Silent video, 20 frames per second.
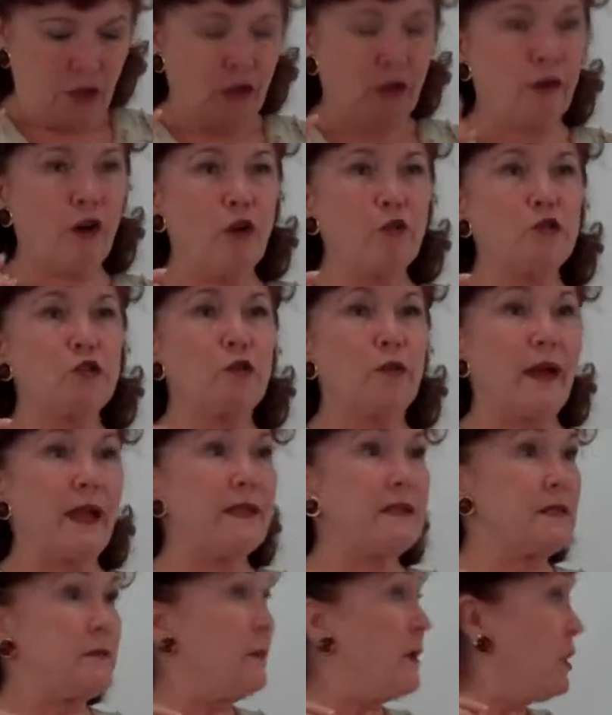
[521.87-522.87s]

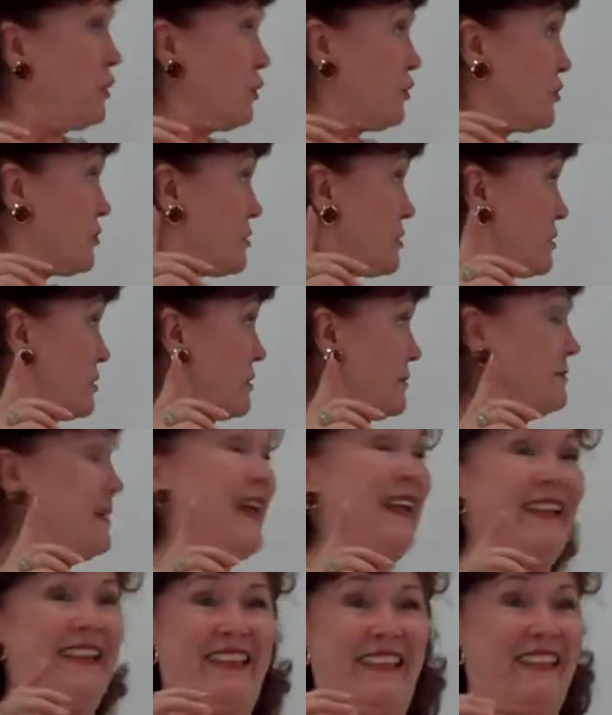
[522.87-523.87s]
Neurotransmitters.
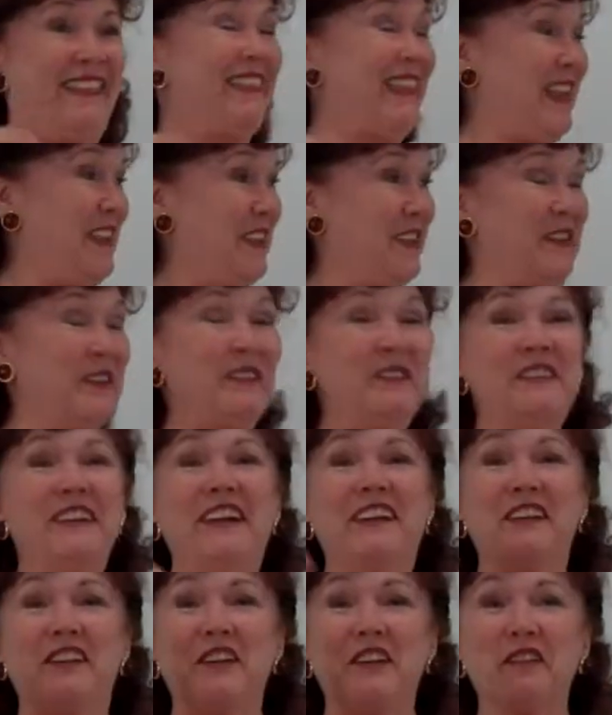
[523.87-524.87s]
Thank you.
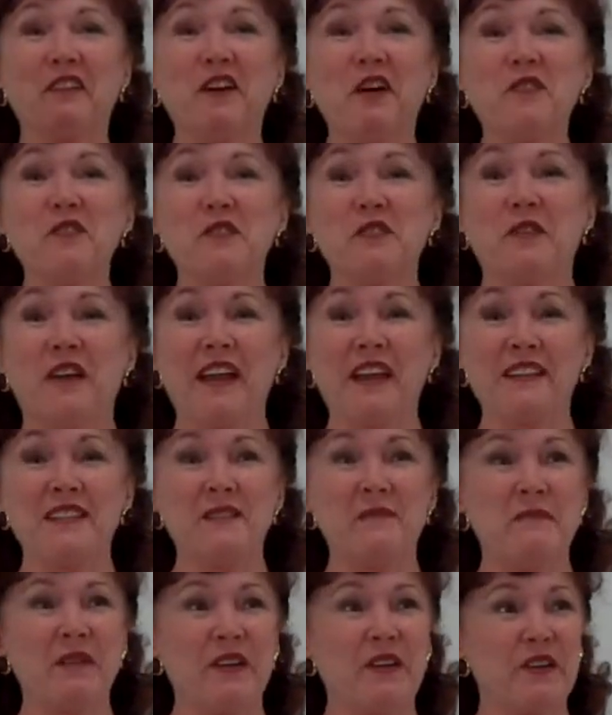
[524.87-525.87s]

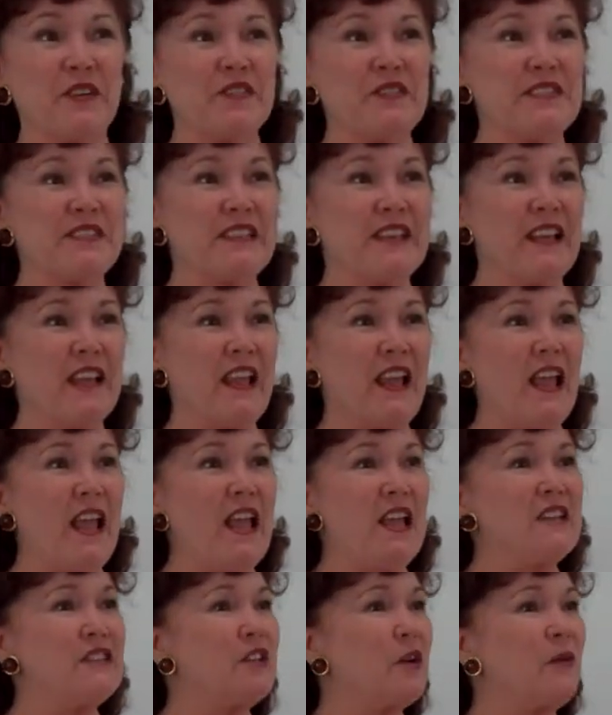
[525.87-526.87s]
Neurotransmitters.
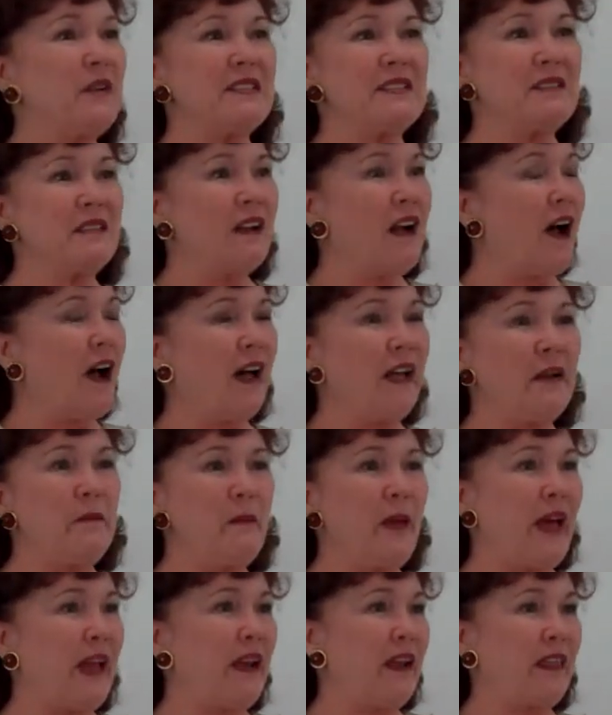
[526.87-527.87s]
So it's an
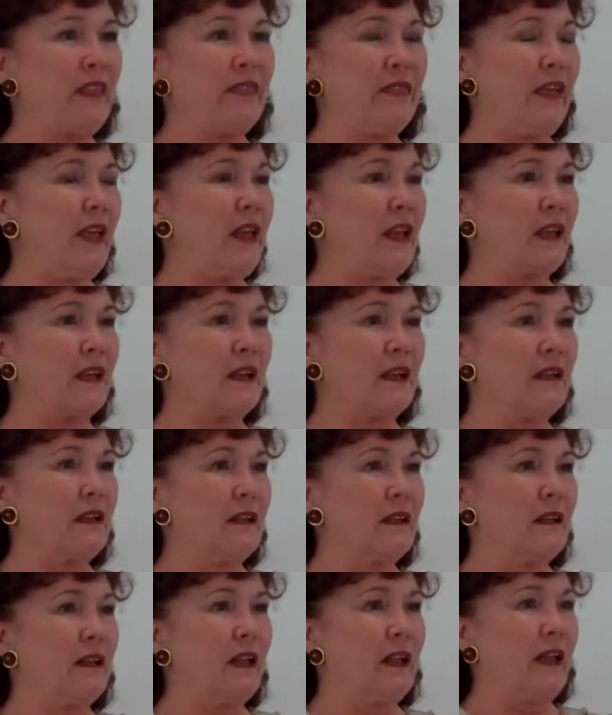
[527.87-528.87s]
automatic thing.
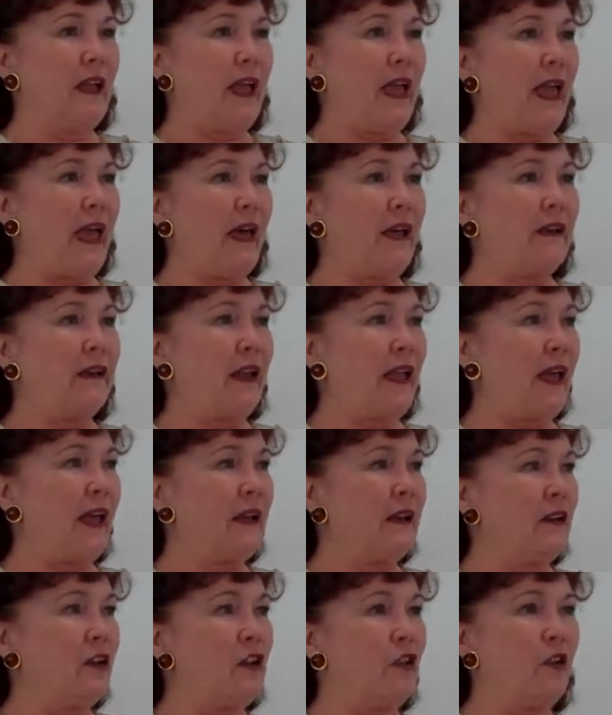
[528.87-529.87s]

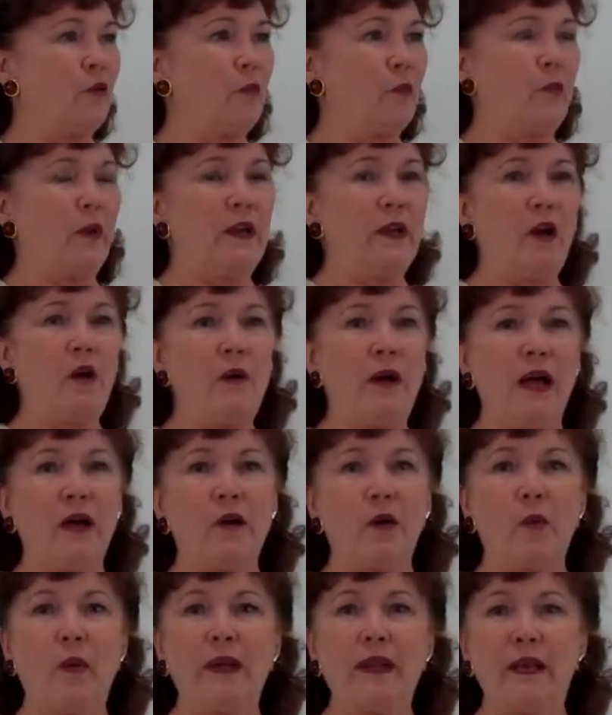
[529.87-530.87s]
And we know
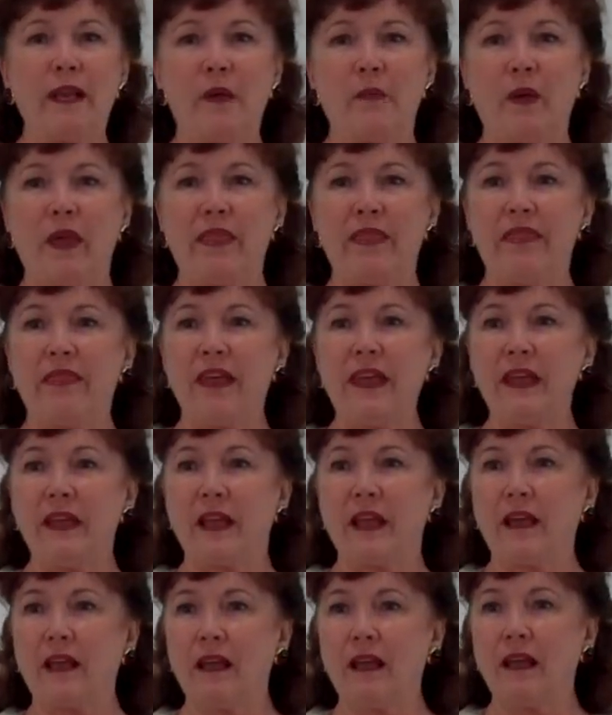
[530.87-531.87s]
how quickly we
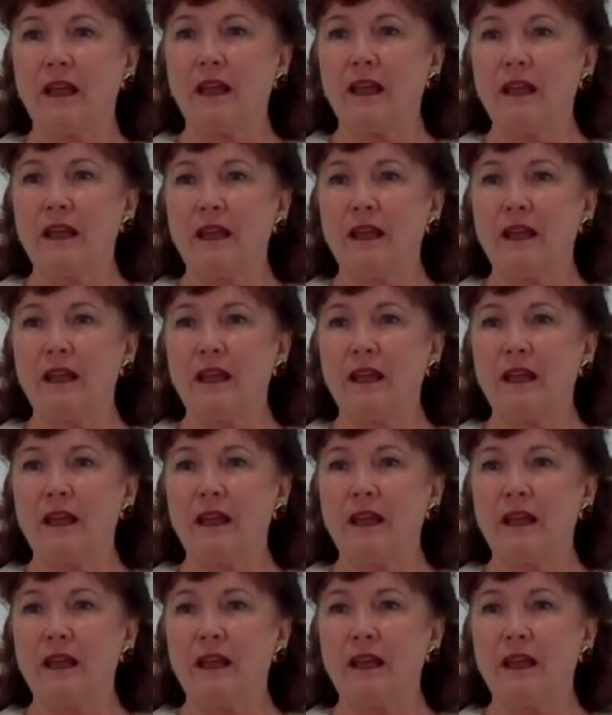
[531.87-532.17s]
think.